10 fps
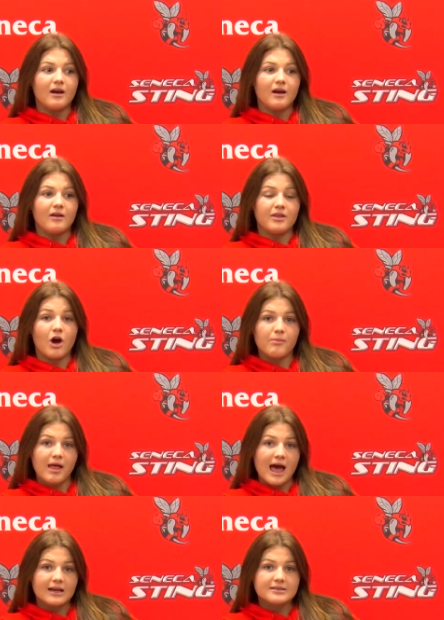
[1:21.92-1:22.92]
Uh, the All
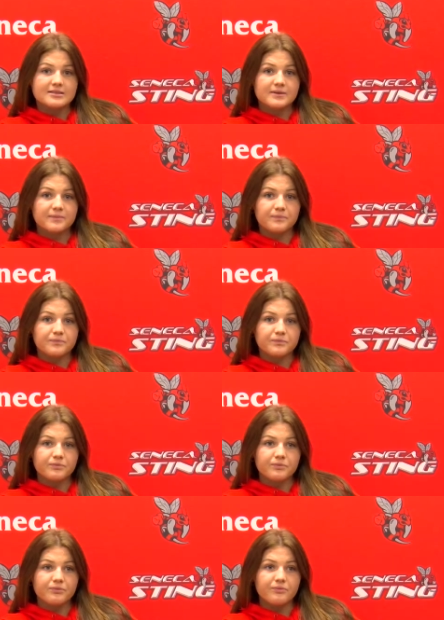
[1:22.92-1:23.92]
Blacks.
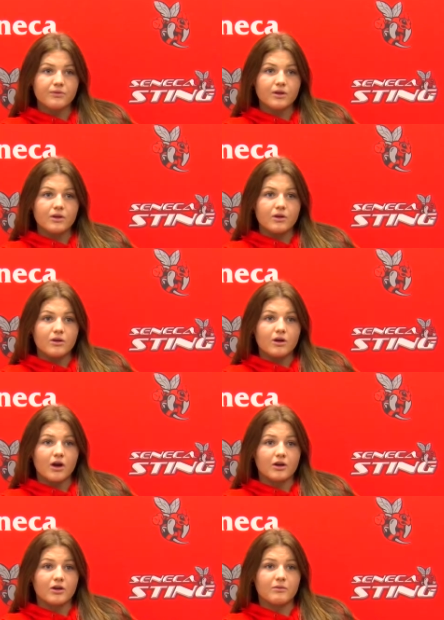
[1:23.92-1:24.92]

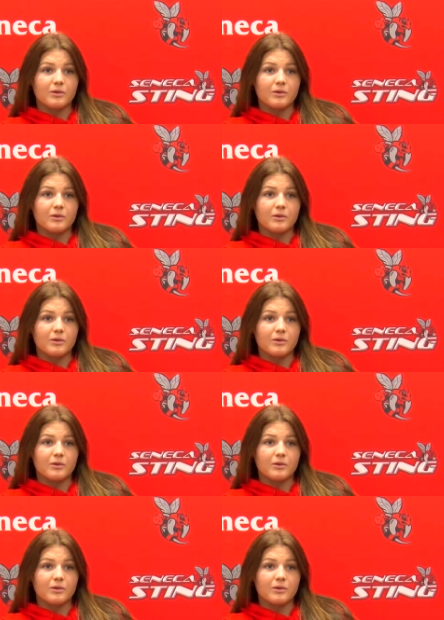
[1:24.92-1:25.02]
Cardio